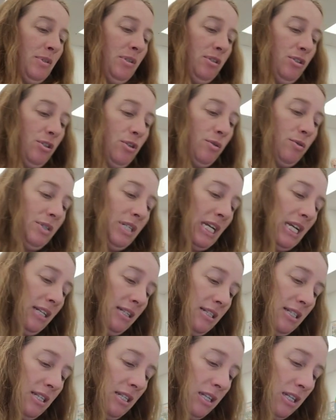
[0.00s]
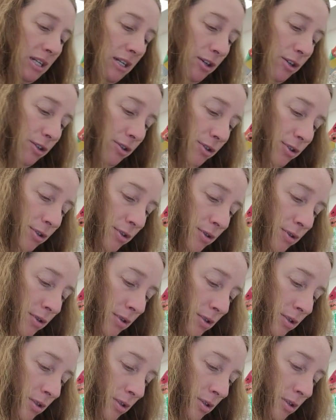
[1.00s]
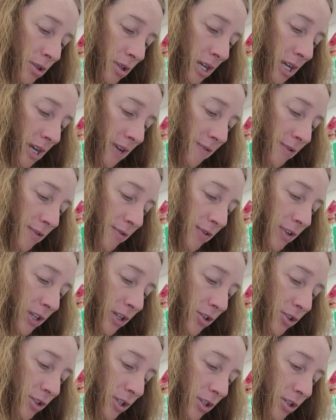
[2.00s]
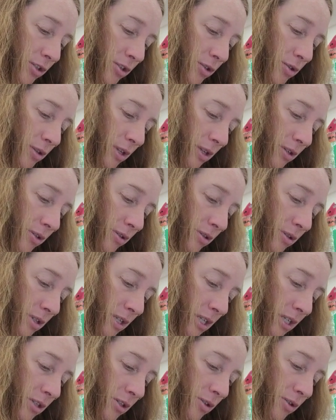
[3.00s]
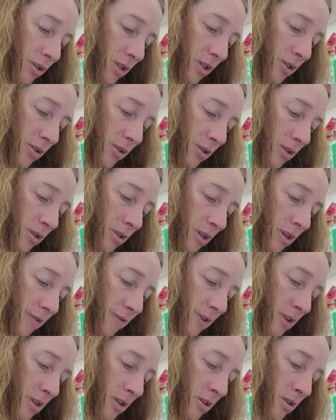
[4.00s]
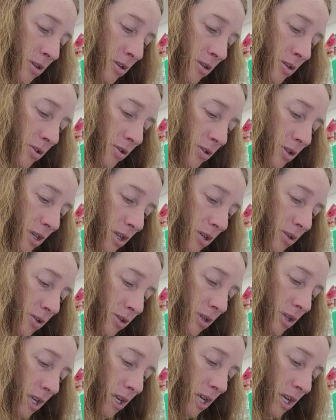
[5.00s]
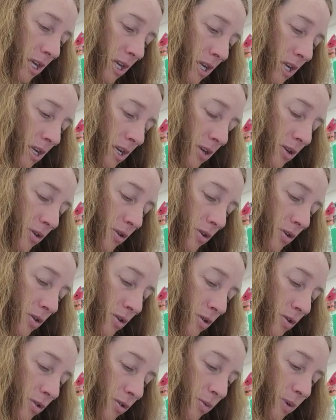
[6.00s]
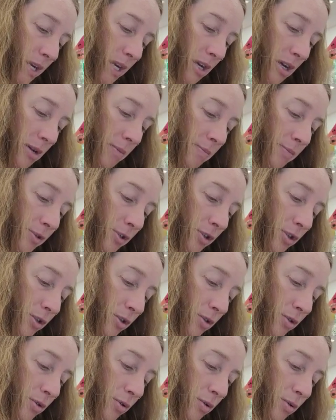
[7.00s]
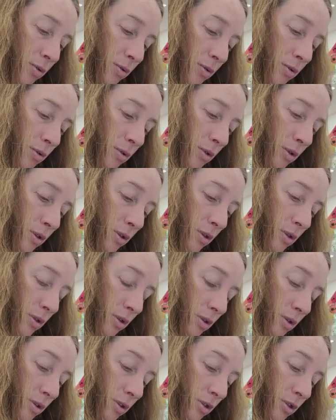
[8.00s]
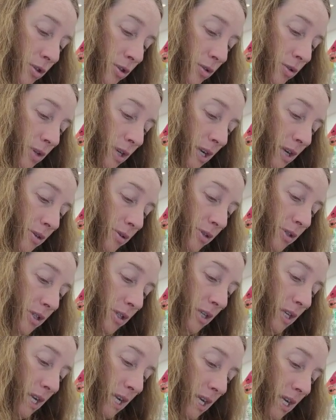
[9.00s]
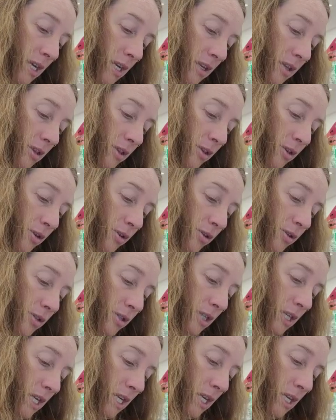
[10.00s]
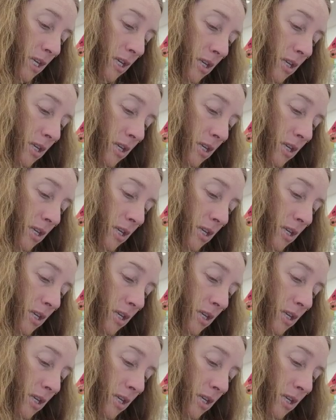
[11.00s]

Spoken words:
So dates in years. I have to finish this 2006, 2007, 2008, all the way up to 2013.